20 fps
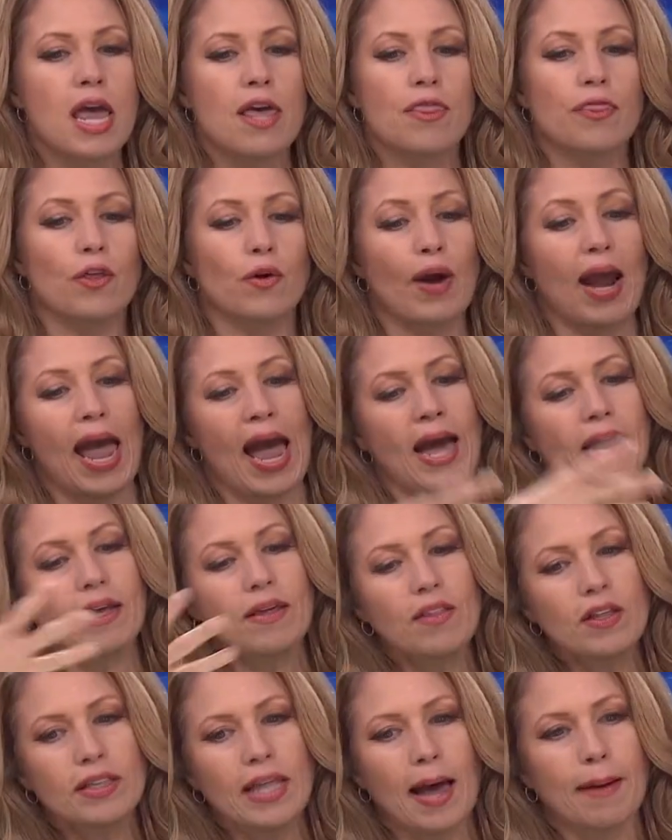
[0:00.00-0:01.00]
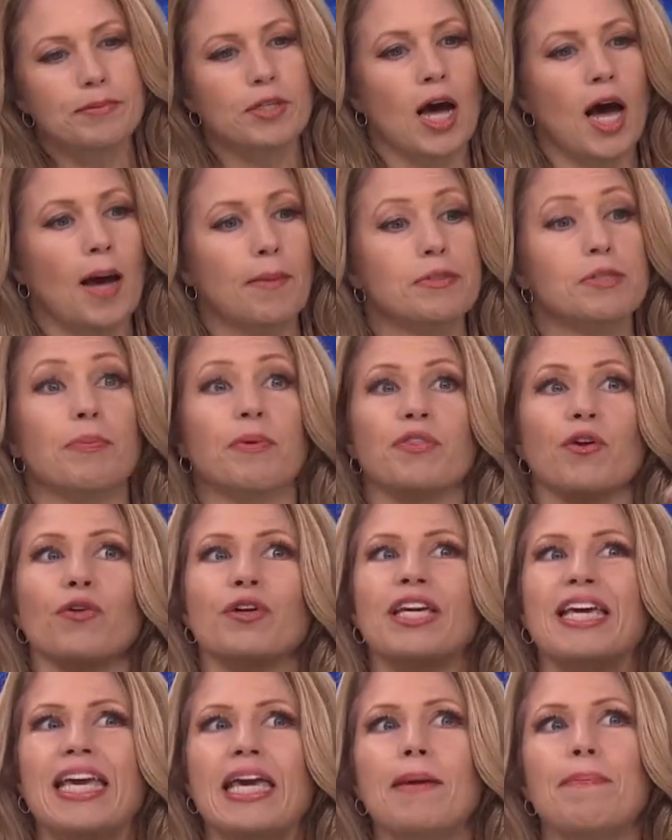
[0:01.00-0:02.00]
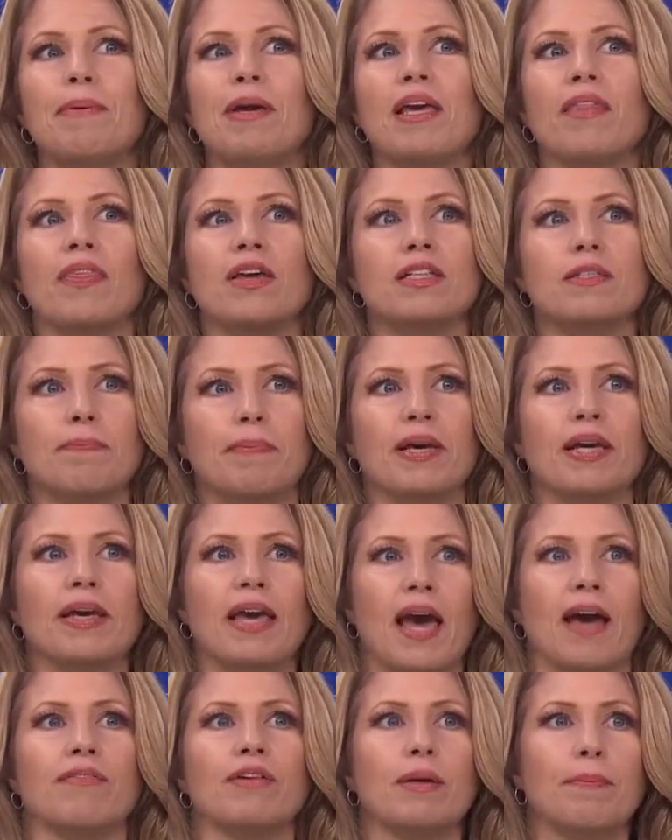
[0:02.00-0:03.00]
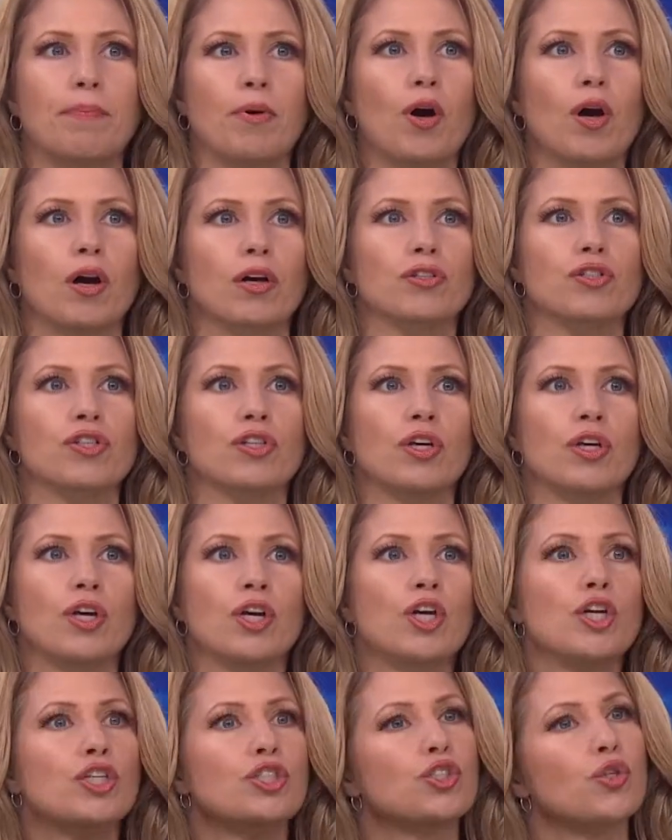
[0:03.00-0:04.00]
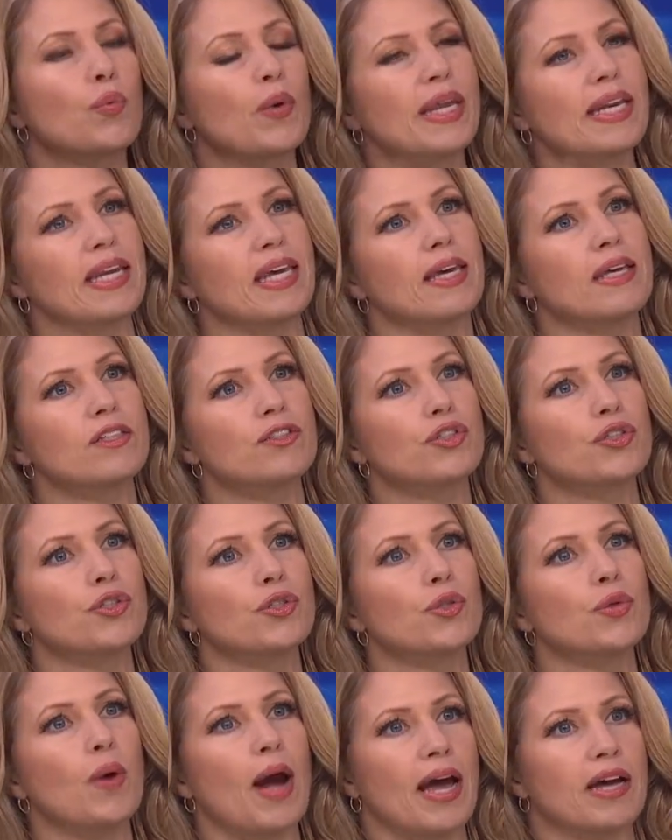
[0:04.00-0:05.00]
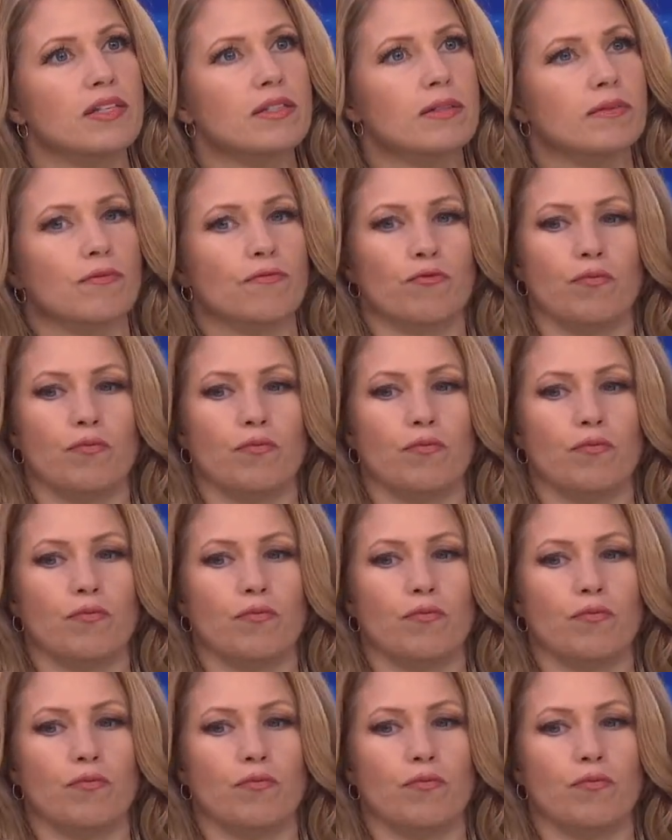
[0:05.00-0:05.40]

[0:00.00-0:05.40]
They're adding the laptops, but they're keeping these big, heavy books. Do we need to, as